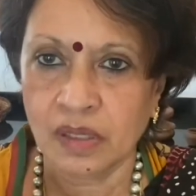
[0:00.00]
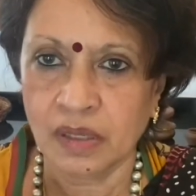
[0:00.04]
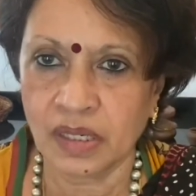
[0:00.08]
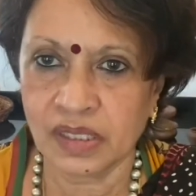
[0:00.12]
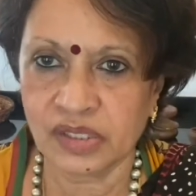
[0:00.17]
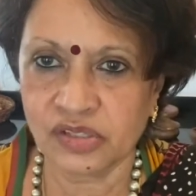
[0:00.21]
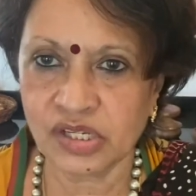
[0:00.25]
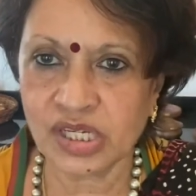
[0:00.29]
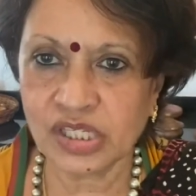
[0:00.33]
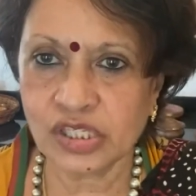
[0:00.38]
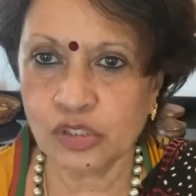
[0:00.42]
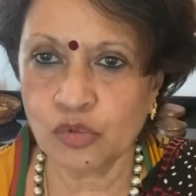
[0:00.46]

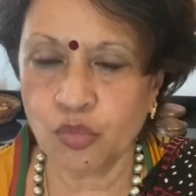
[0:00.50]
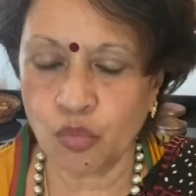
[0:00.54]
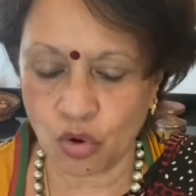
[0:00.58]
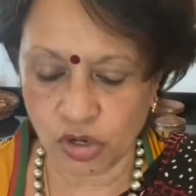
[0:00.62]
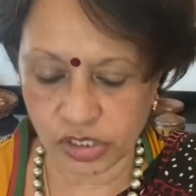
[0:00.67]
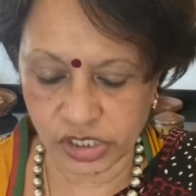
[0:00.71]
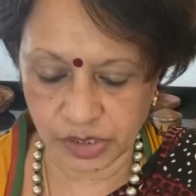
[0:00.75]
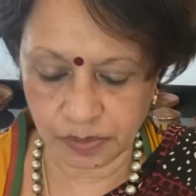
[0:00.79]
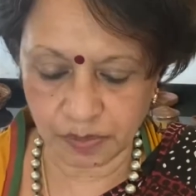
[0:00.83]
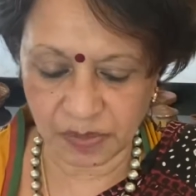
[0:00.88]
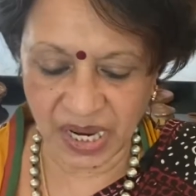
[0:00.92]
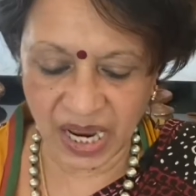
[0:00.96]
just
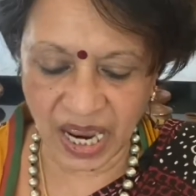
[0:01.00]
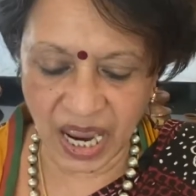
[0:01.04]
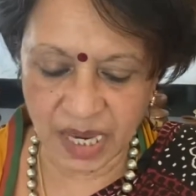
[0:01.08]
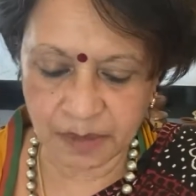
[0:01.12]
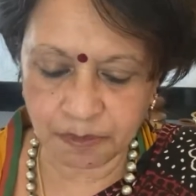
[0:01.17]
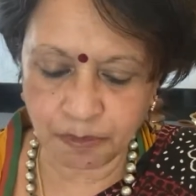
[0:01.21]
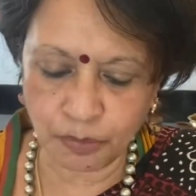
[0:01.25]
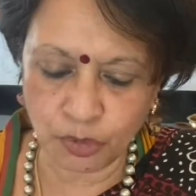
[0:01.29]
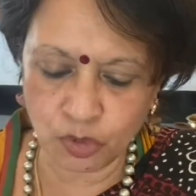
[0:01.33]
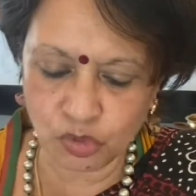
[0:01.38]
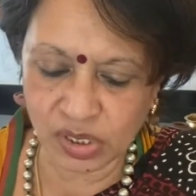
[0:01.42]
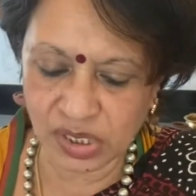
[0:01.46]
watch me, I
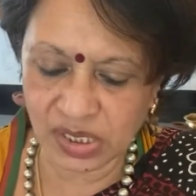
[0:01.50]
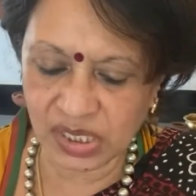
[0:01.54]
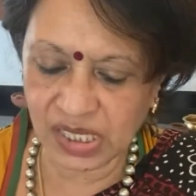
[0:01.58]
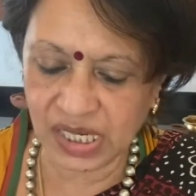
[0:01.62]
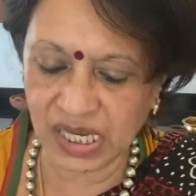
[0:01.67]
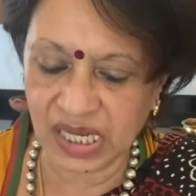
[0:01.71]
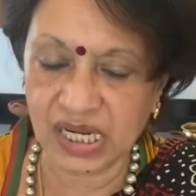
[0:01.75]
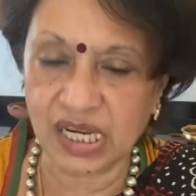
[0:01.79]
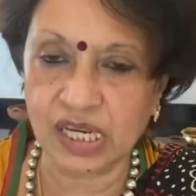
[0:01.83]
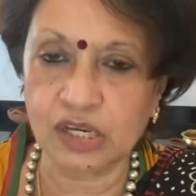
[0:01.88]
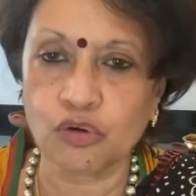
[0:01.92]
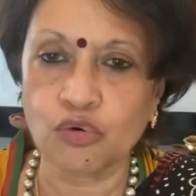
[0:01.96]
put it in
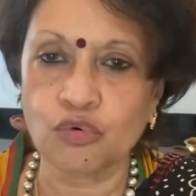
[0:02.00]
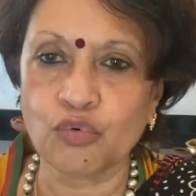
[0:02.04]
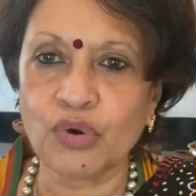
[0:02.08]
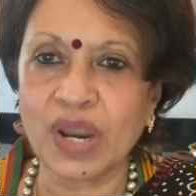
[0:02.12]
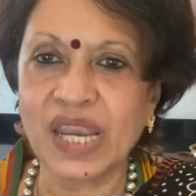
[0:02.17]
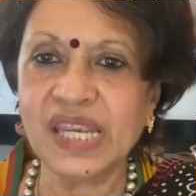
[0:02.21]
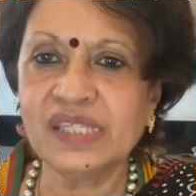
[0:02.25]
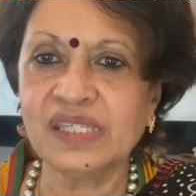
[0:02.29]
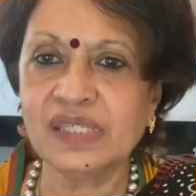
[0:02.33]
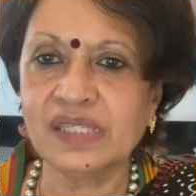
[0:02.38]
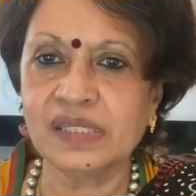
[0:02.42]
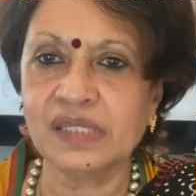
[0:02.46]
a
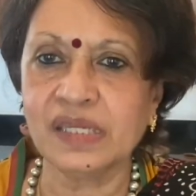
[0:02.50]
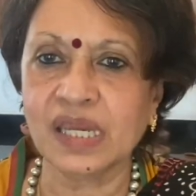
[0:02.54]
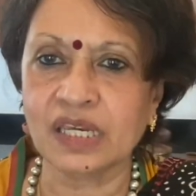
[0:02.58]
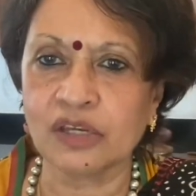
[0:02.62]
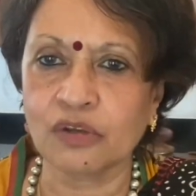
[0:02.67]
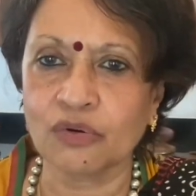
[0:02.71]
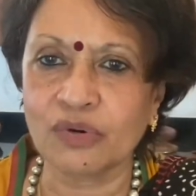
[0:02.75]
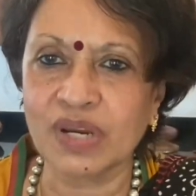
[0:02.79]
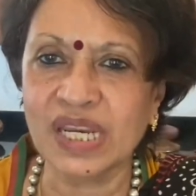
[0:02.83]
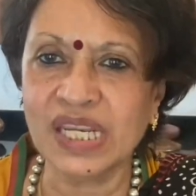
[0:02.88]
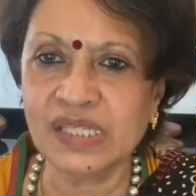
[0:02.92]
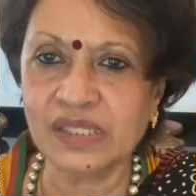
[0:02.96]

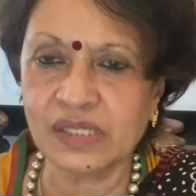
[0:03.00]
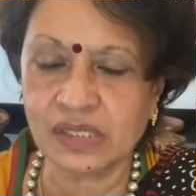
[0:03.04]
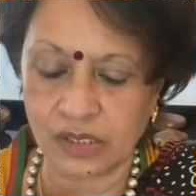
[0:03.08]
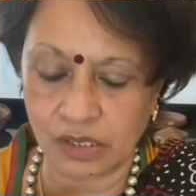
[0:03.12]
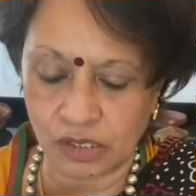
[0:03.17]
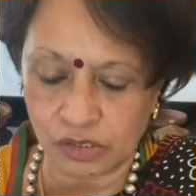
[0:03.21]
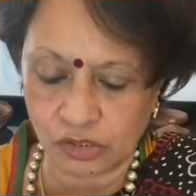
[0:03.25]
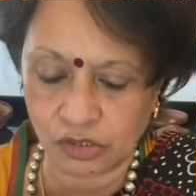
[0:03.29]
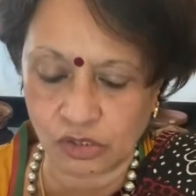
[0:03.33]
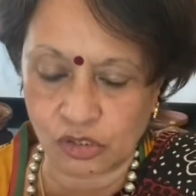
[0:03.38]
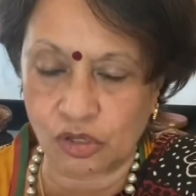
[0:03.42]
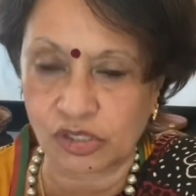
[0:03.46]
greased
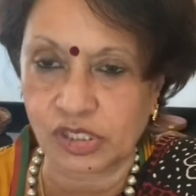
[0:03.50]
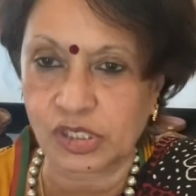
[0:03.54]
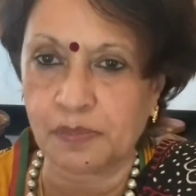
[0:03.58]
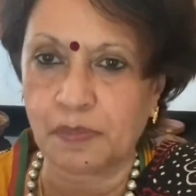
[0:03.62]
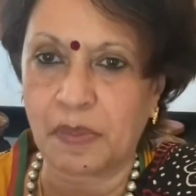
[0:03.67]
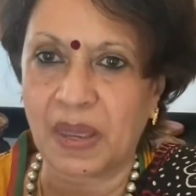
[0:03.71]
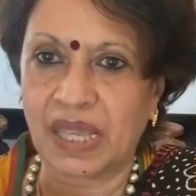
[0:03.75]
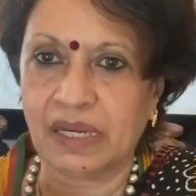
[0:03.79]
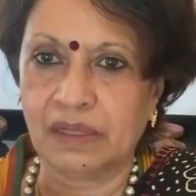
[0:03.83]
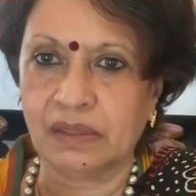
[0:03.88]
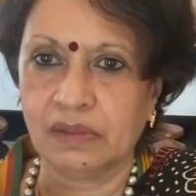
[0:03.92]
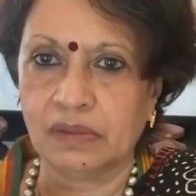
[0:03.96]

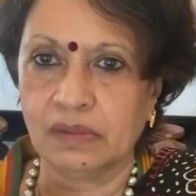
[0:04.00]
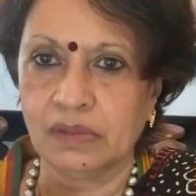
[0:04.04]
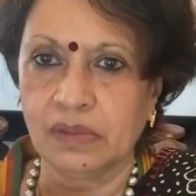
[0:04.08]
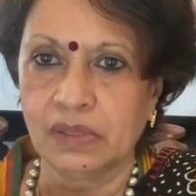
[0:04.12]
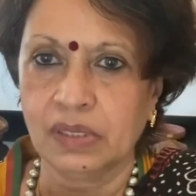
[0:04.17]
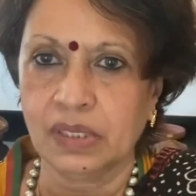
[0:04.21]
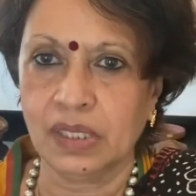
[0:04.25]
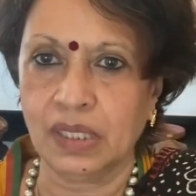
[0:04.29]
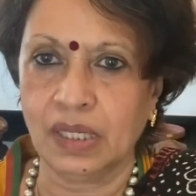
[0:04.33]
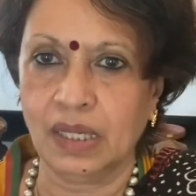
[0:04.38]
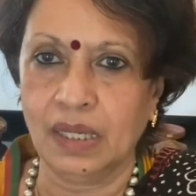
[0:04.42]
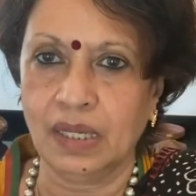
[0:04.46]
saucepan
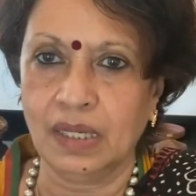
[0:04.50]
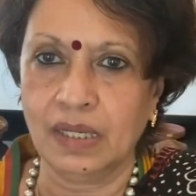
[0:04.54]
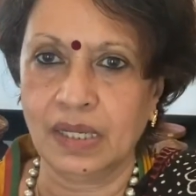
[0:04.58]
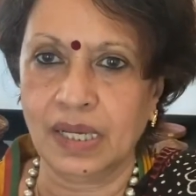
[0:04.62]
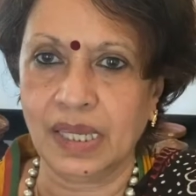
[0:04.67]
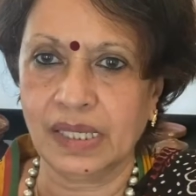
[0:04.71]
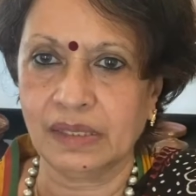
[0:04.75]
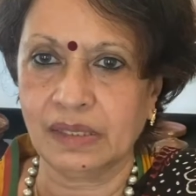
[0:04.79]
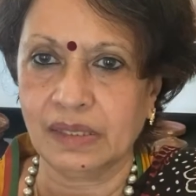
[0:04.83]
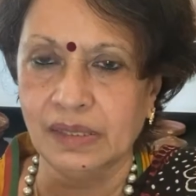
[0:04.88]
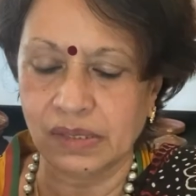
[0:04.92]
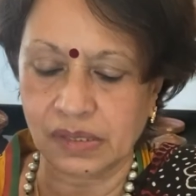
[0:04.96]
here
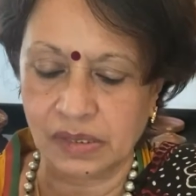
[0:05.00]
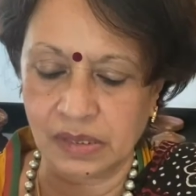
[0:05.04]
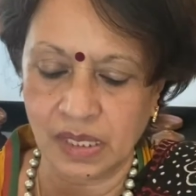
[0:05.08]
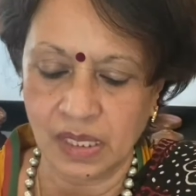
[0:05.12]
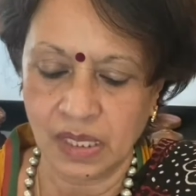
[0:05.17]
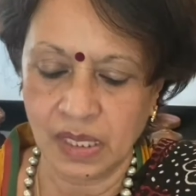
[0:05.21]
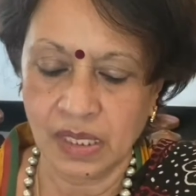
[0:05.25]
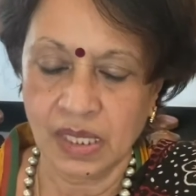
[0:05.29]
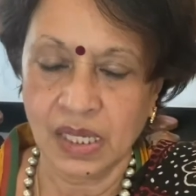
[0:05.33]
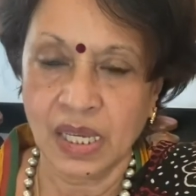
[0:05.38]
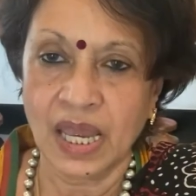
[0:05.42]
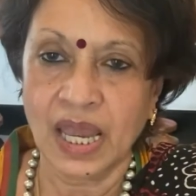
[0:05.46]
like this.
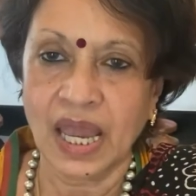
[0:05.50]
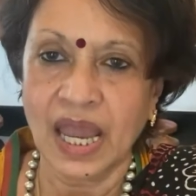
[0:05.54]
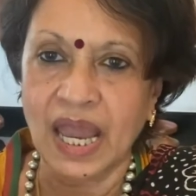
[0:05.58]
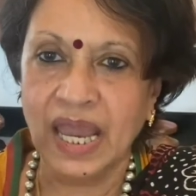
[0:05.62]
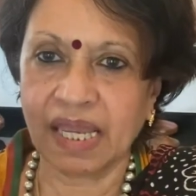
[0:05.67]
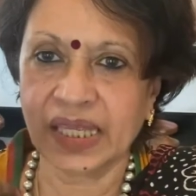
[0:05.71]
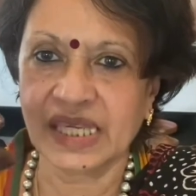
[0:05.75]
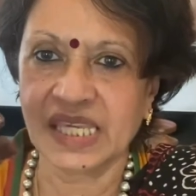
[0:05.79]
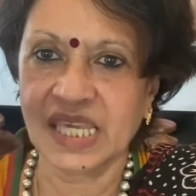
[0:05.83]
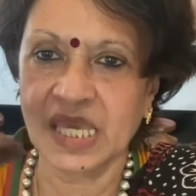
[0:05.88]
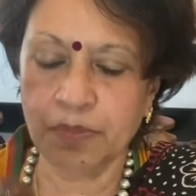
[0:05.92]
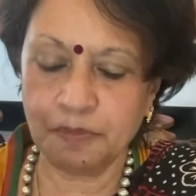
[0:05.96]
I
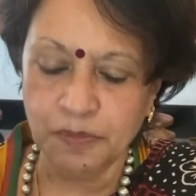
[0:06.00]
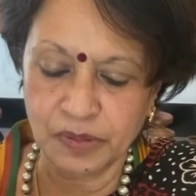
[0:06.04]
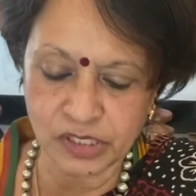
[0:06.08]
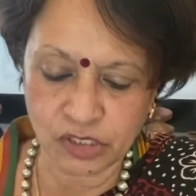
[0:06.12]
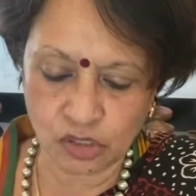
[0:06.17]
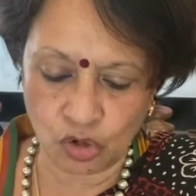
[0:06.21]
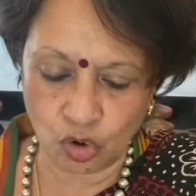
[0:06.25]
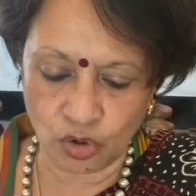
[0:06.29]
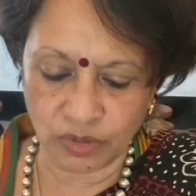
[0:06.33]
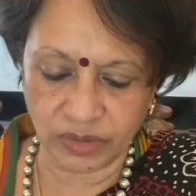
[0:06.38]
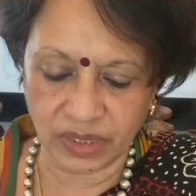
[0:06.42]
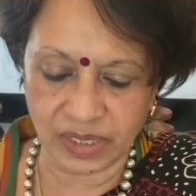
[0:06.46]
keep it
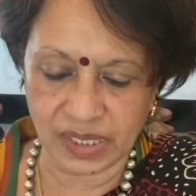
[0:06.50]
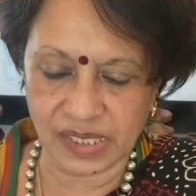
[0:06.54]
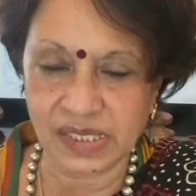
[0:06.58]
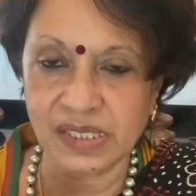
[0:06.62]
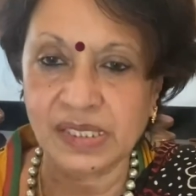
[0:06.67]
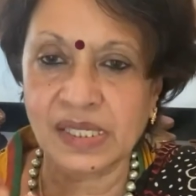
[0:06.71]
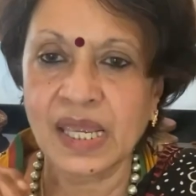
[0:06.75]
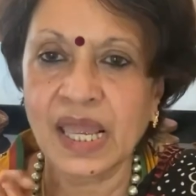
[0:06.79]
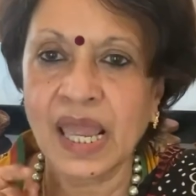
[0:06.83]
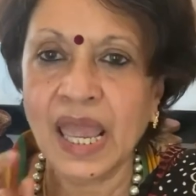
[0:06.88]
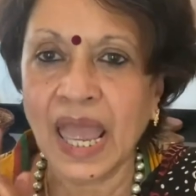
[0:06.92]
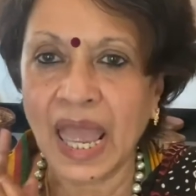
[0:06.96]
on this
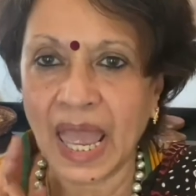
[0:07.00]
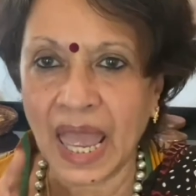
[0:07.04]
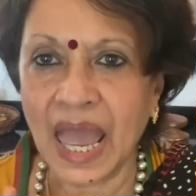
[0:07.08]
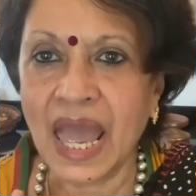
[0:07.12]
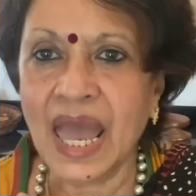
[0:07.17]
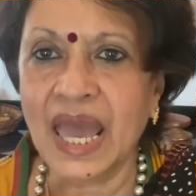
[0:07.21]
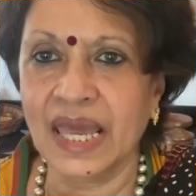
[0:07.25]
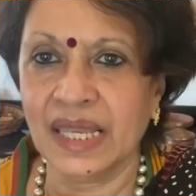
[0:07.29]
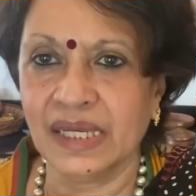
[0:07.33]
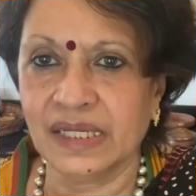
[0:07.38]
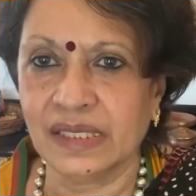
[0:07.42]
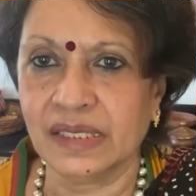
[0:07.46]

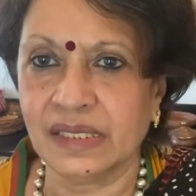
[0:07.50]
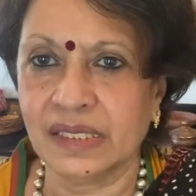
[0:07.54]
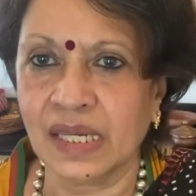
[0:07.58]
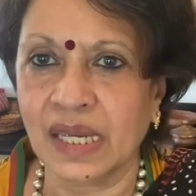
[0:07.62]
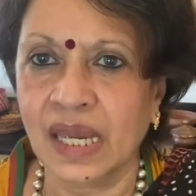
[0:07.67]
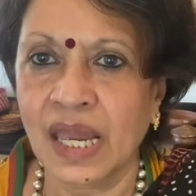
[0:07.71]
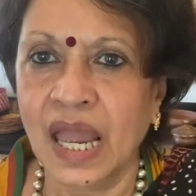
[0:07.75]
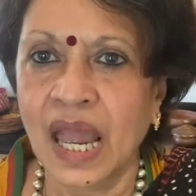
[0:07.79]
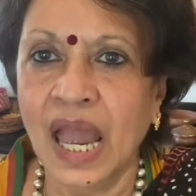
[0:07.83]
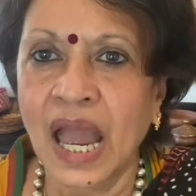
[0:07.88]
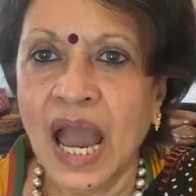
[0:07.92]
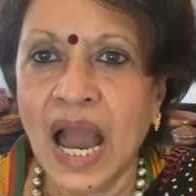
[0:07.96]
and
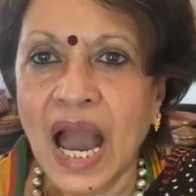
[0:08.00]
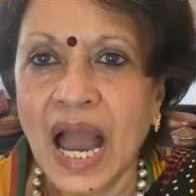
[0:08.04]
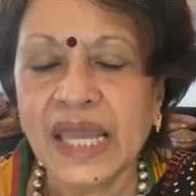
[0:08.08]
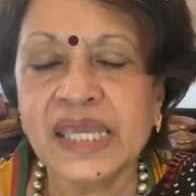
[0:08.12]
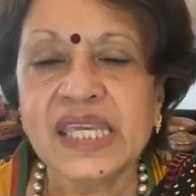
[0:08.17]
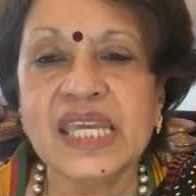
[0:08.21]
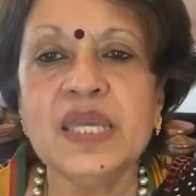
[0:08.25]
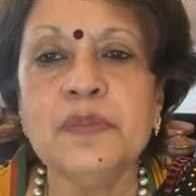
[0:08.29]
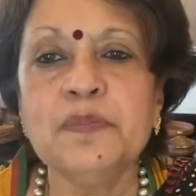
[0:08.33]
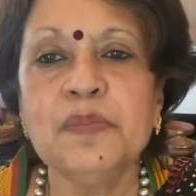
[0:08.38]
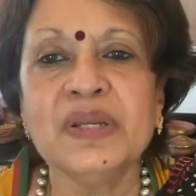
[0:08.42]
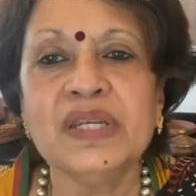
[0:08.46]
I
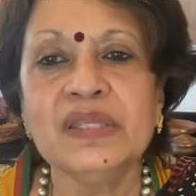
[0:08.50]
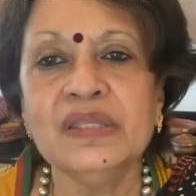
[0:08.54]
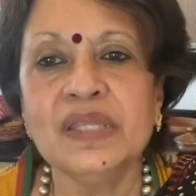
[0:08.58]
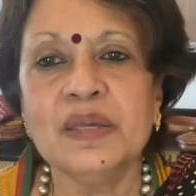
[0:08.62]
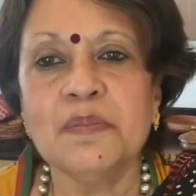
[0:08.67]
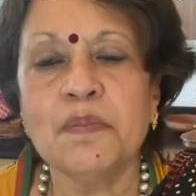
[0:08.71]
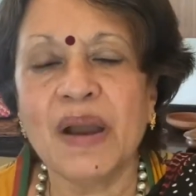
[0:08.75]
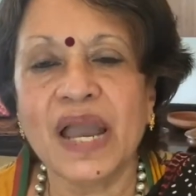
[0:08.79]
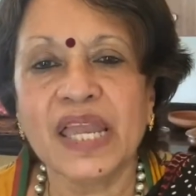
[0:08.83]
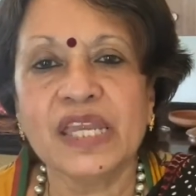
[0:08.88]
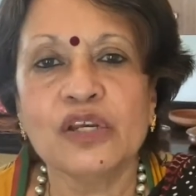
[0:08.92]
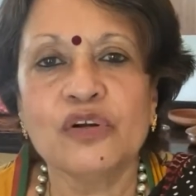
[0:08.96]
keep it in the
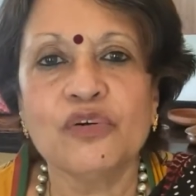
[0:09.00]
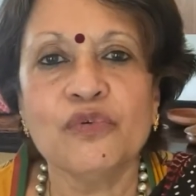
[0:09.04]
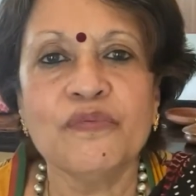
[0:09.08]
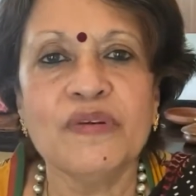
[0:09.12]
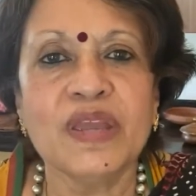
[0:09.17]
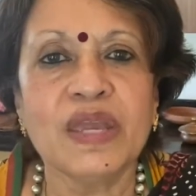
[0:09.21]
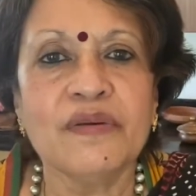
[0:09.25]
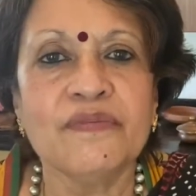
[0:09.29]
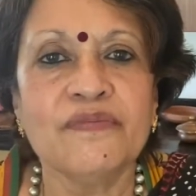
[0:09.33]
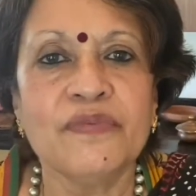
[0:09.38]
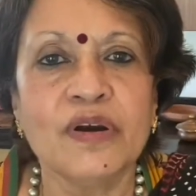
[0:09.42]
microwave